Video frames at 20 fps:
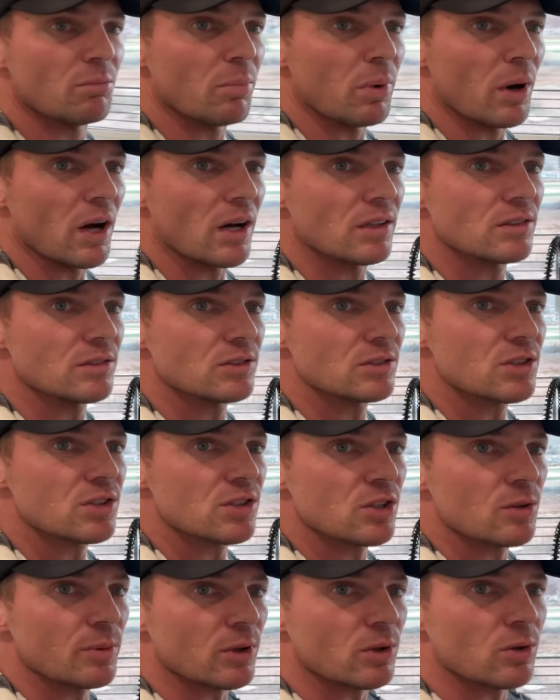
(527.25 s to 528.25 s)
but
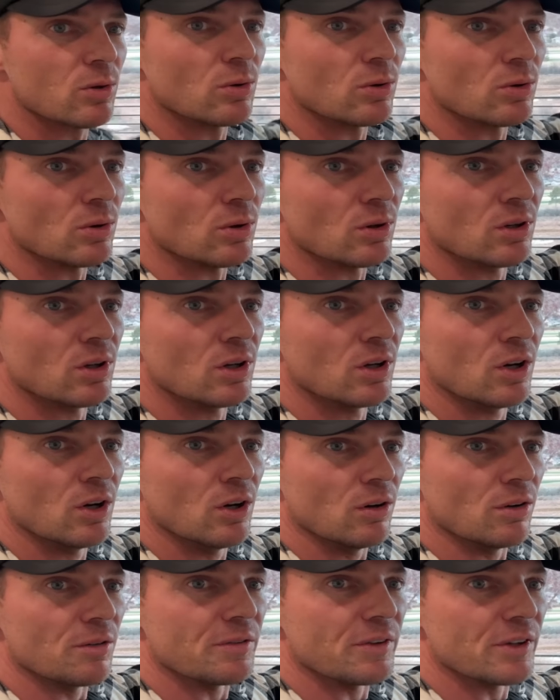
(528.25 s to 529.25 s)
super cool
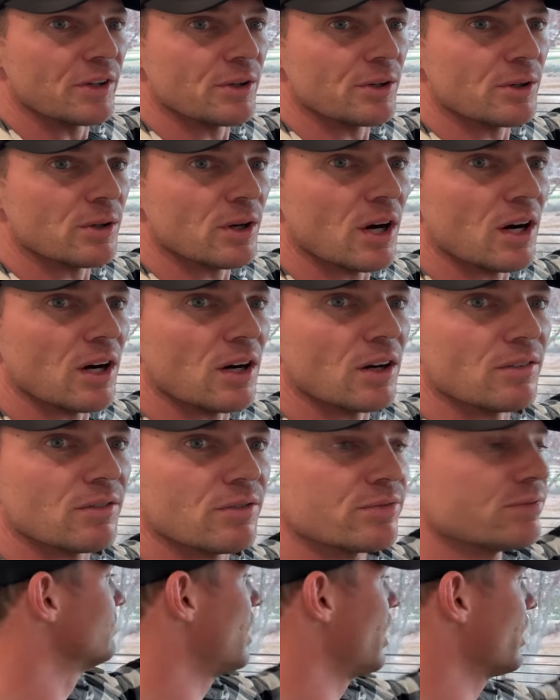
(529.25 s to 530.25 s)
view of
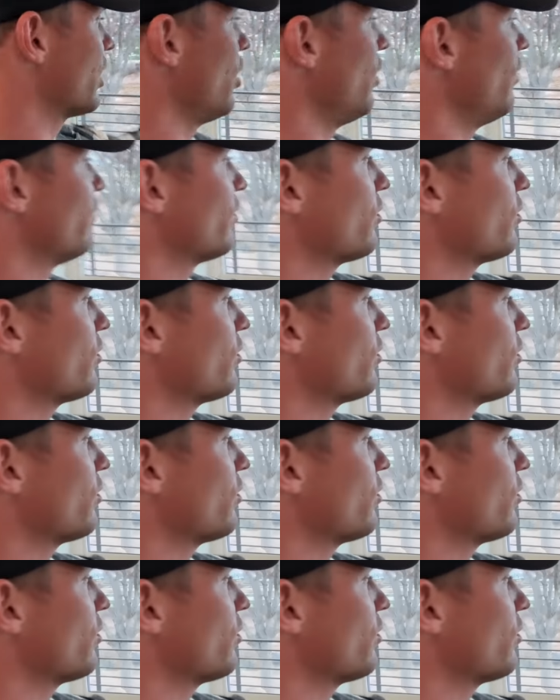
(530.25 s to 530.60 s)
a golf